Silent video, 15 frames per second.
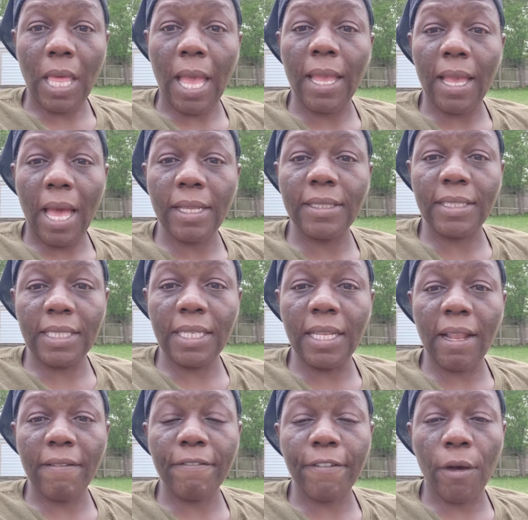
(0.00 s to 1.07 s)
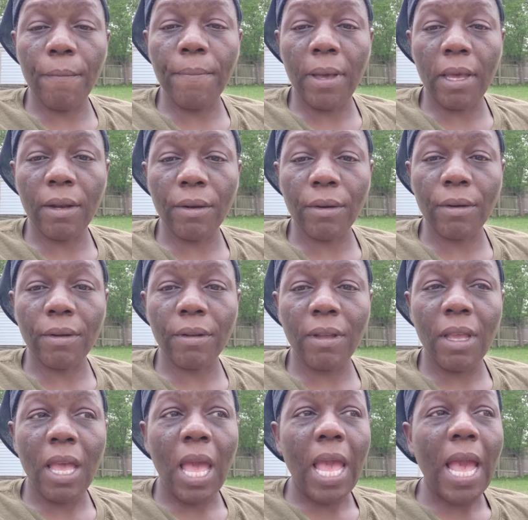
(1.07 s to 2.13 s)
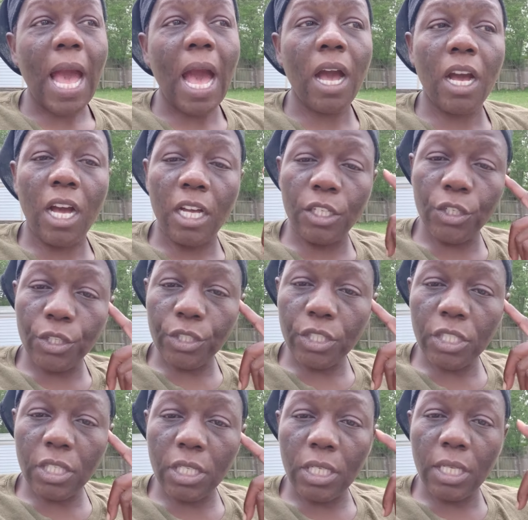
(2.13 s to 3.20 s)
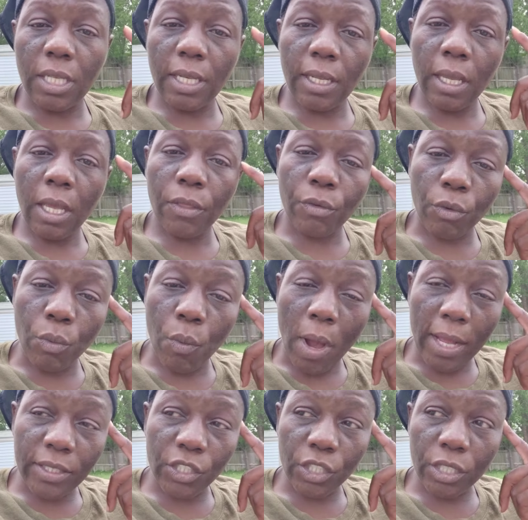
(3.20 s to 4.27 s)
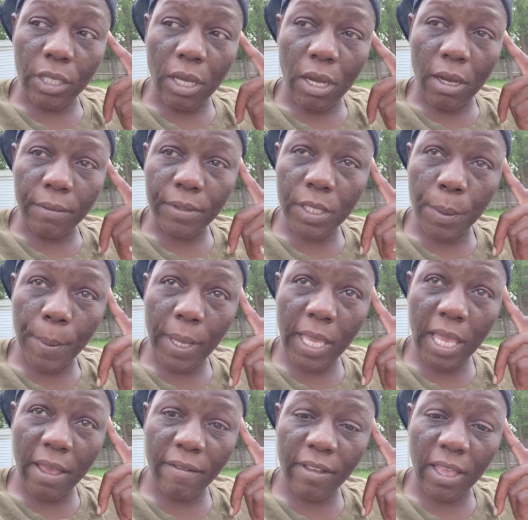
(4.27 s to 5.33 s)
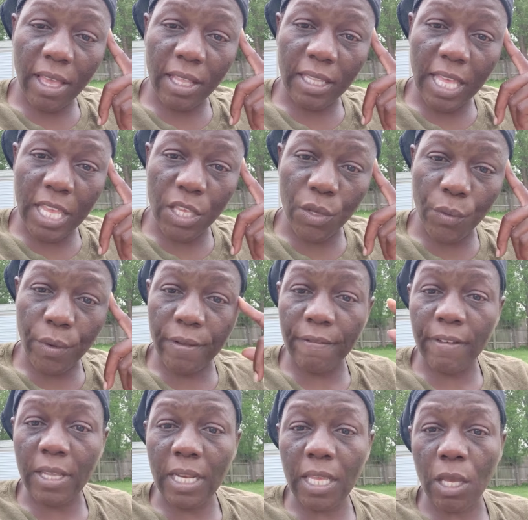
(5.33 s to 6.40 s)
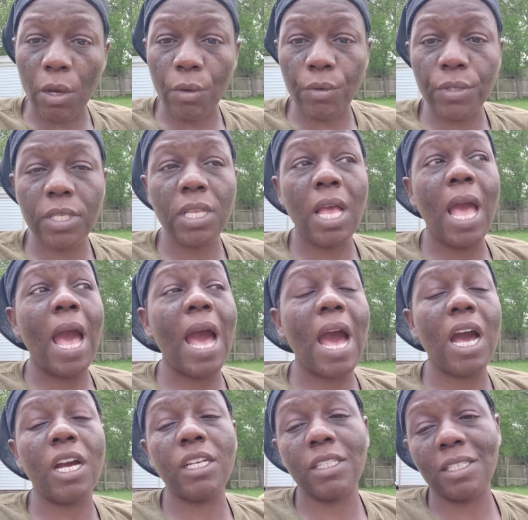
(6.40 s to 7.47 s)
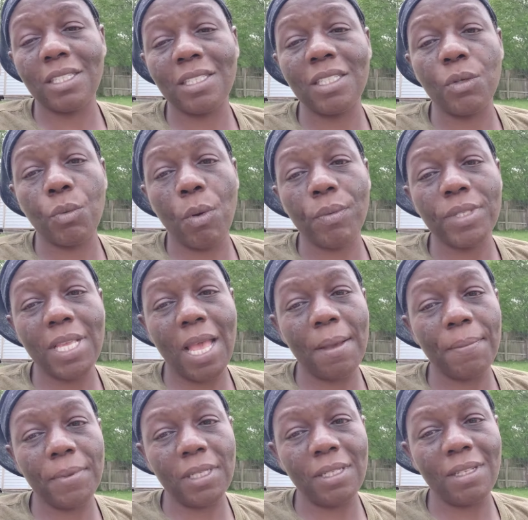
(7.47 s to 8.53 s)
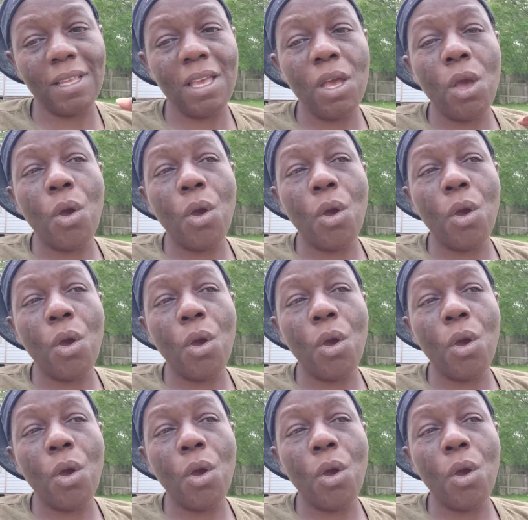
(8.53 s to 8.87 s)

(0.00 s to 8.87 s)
Like I did, I felt better. I understood through watching um, some of Kevin L. Ewing videos. I understood what was happening